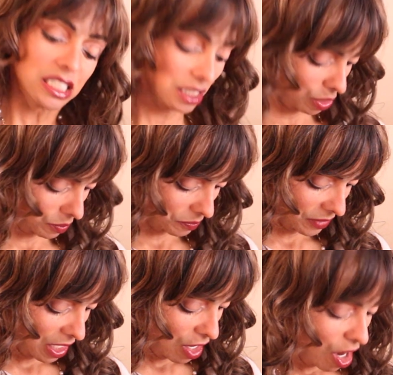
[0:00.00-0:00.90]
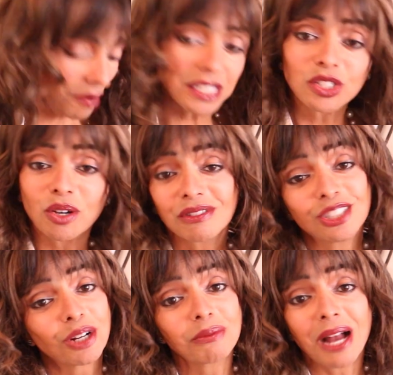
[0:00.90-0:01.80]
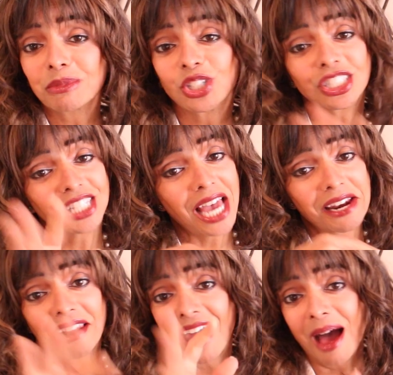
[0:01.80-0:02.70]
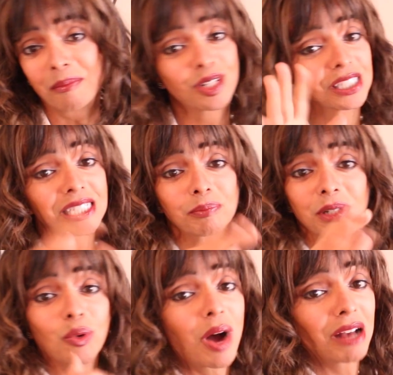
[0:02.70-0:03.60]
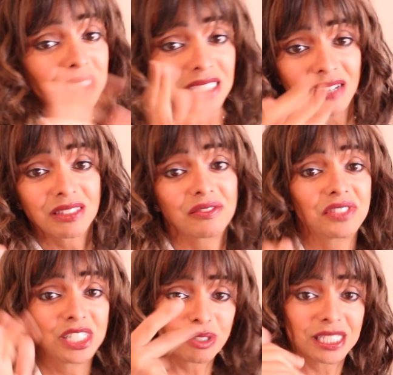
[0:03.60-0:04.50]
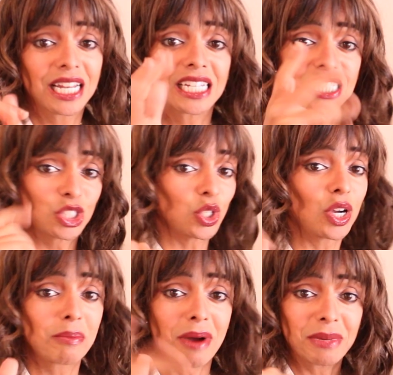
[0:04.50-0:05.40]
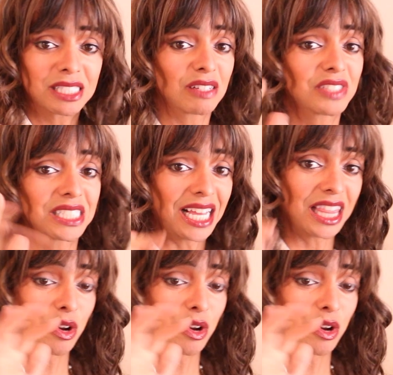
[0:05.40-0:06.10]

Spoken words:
So, alright, so, you know, I'm chit-chatting a lot because it's been a while since I've done videos and I get to talk about my stuff. It's like